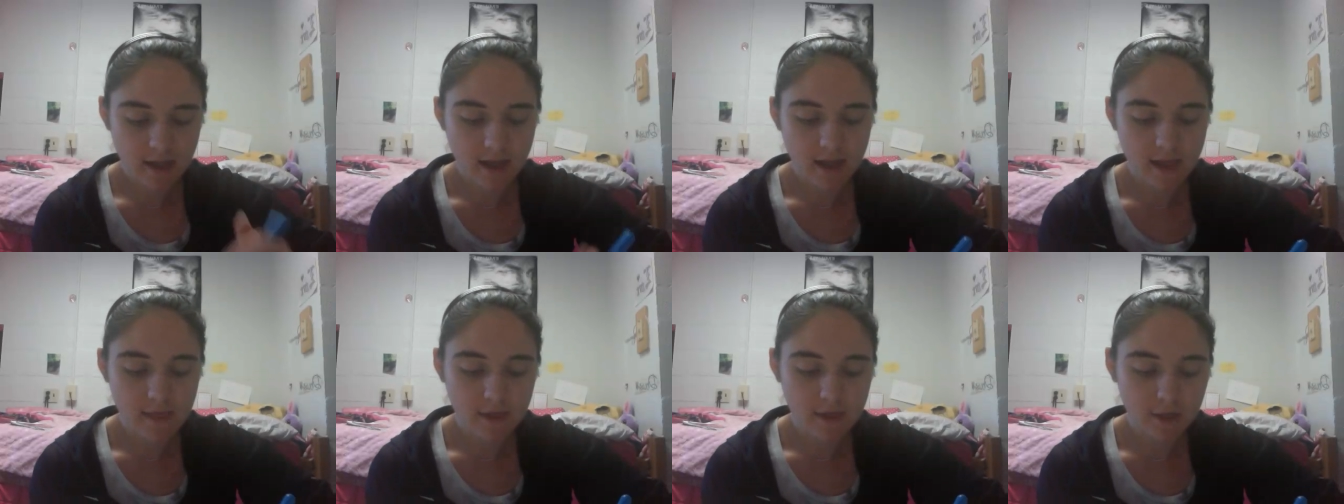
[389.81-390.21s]

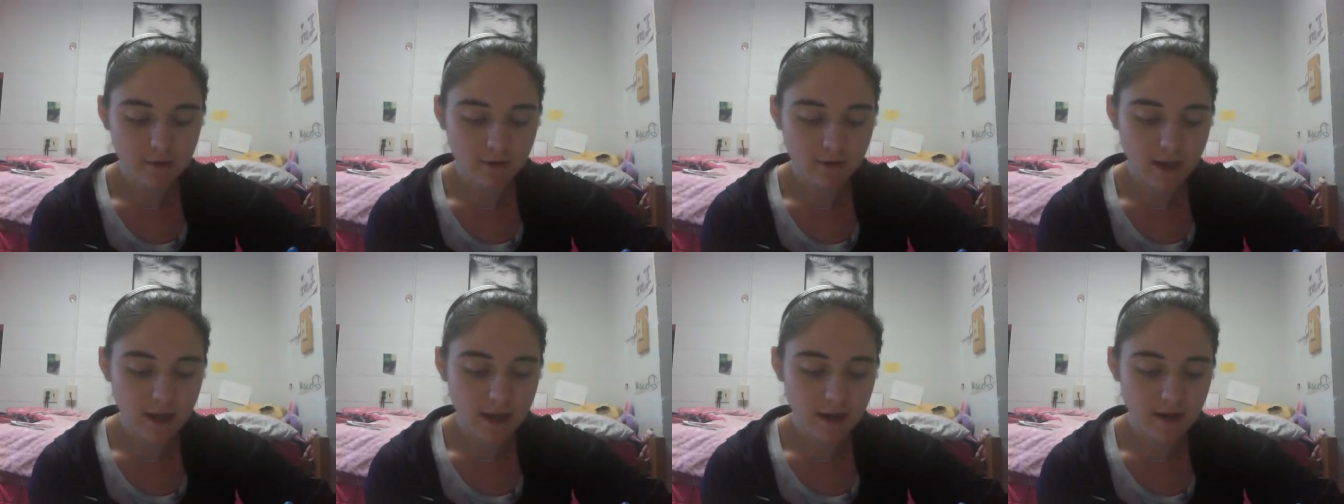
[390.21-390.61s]
and then you
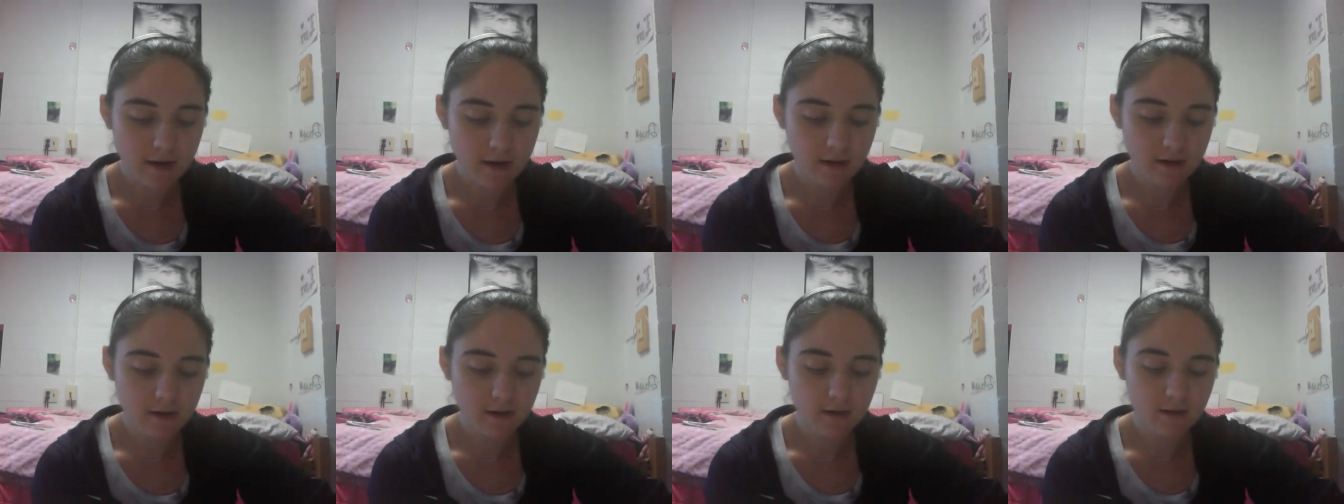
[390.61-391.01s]
get
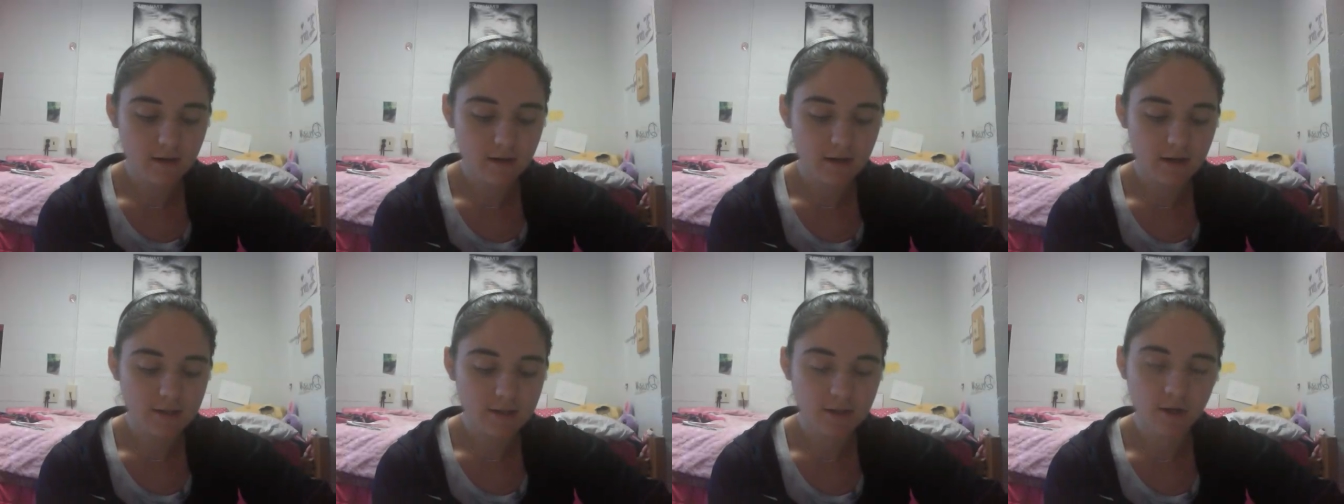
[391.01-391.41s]

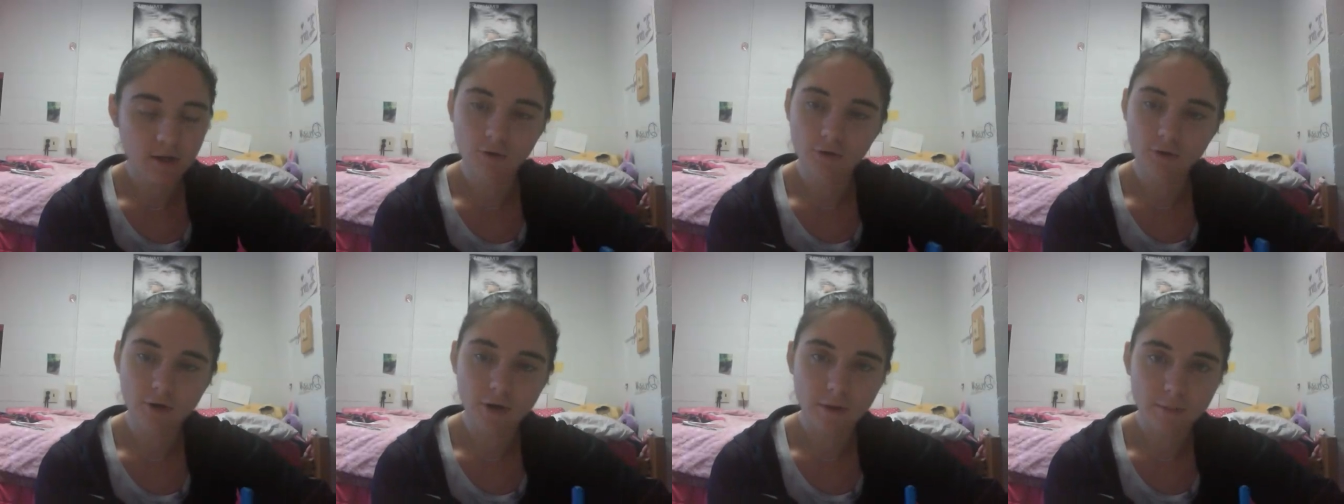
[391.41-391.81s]
a
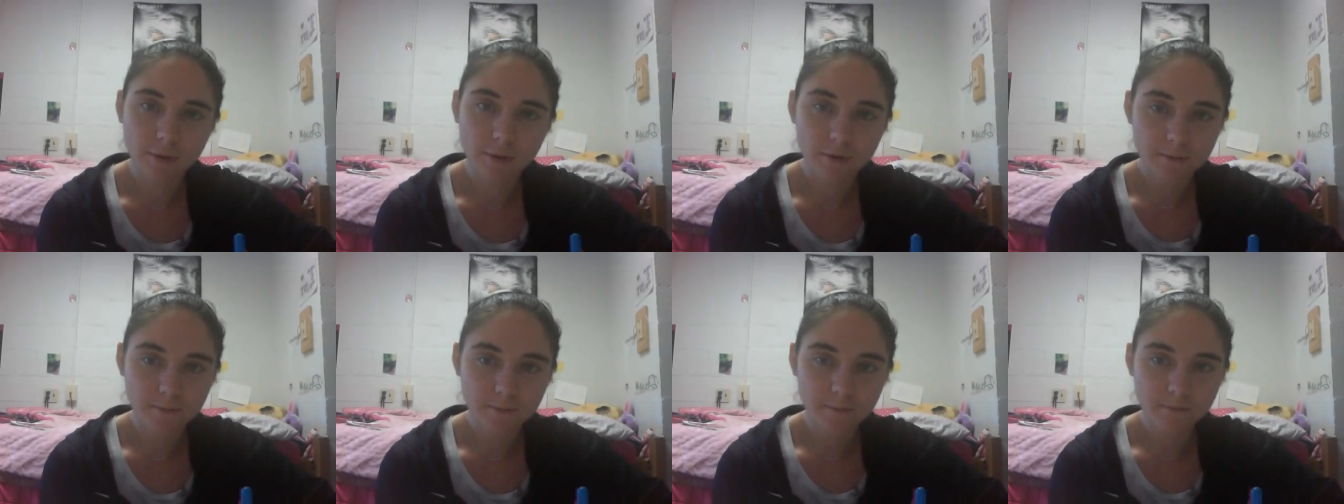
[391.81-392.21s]
total number.